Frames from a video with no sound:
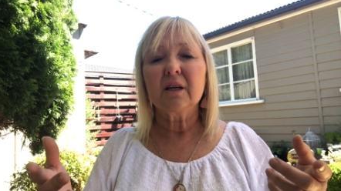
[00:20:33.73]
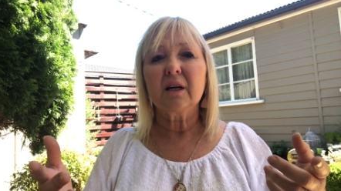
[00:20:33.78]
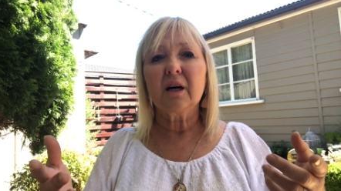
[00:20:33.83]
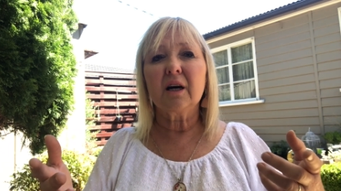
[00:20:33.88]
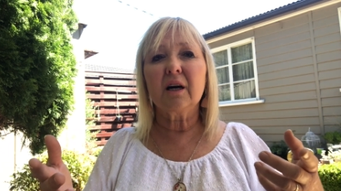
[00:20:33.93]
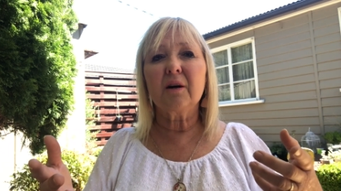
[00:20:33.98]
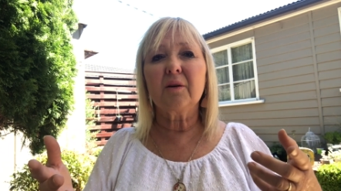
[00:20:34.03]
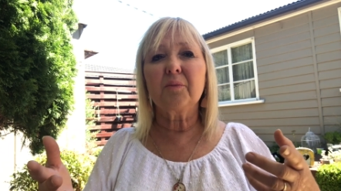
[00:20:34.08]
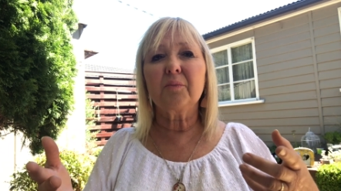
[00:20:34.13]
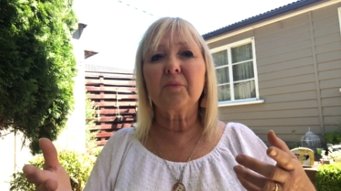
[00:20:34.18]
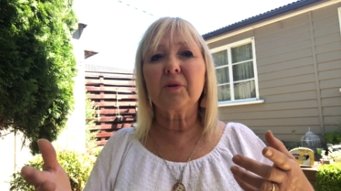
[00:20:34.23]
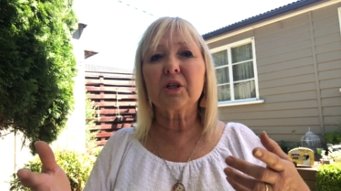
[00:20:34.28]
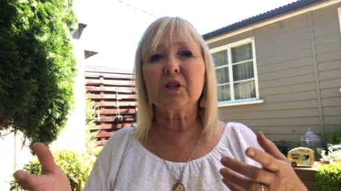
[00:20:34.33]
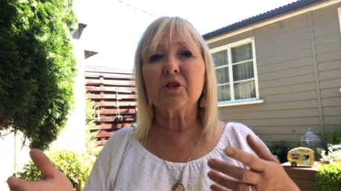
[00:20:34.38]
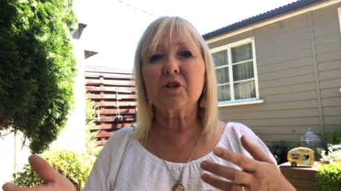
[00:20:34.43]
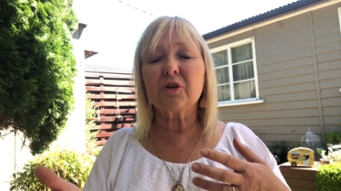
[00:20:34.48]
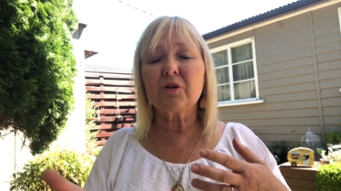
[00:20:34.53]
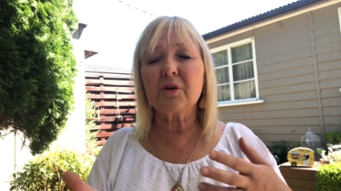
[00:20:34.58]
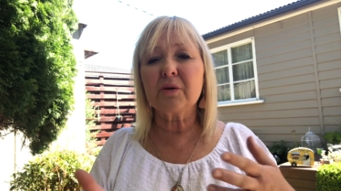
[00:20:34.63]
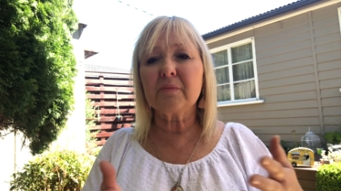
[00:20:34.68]
um, they're
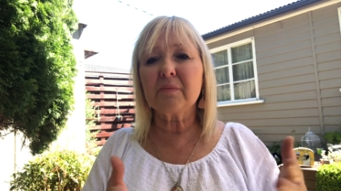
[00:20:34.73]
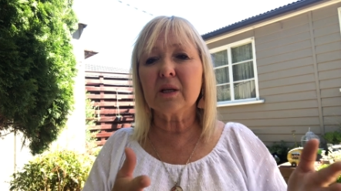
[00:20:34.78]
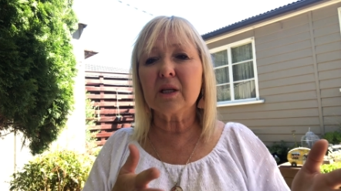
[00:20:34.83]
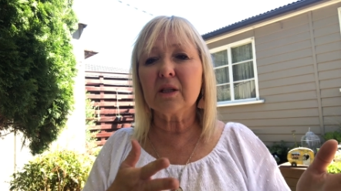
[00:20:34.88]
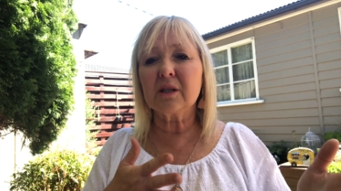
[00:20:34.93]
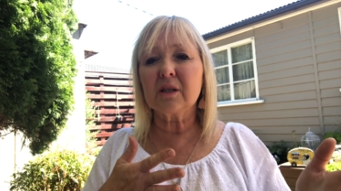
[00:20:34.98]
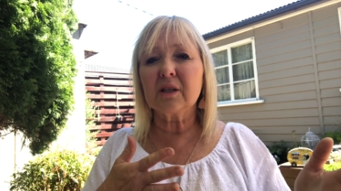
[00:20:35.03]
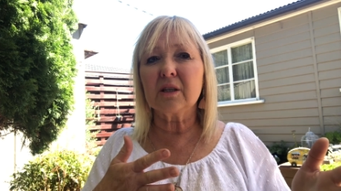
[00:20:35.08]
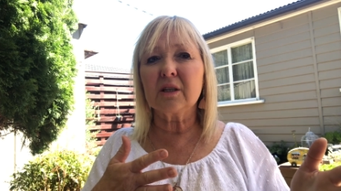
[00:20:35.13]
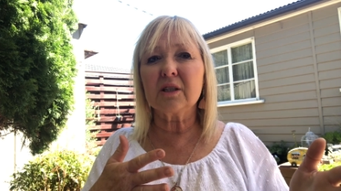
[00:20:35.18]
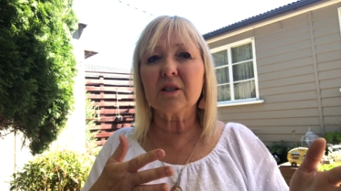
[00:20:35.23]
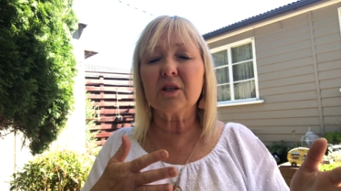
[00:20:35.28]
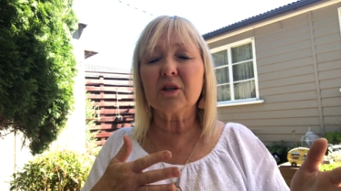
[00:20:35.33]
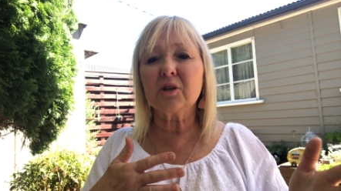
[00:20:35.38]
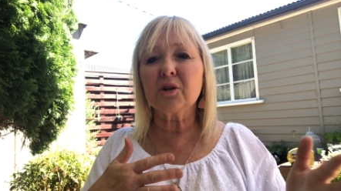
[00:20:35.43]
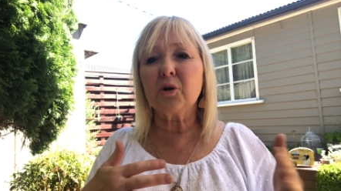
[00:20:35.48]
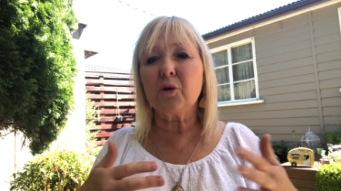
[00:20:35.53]
showing me the, is it the